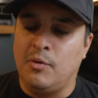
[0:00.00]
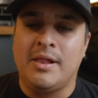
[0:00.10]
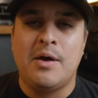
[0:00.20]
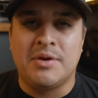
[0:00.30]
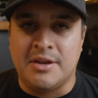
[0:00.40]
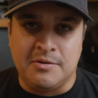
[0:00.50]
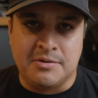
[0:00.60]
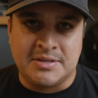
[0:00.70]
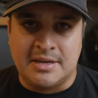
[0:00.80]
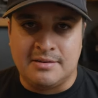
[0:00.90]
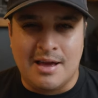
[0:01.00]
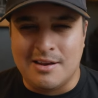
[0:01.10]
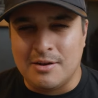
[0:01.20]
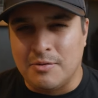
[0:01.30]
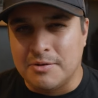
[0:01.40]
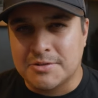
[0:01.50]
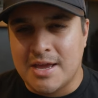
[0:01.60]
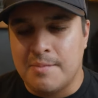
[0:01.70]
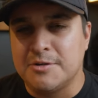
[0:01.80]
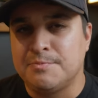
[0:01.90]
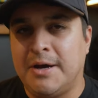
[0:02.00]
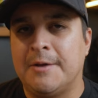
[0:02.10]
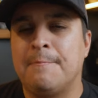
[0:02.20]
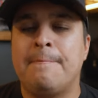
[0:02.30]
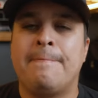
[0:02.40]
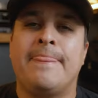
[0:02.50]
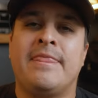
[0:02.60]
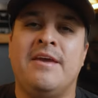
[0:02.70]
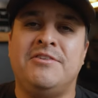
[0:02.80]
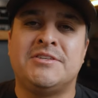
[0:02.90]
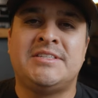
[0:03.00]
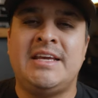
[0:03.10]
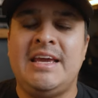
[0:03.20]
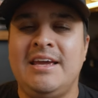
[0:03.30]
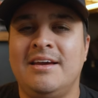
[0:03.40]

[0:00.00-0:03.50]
well, I wouldn't know because I, I didn't own those cameras. But if you see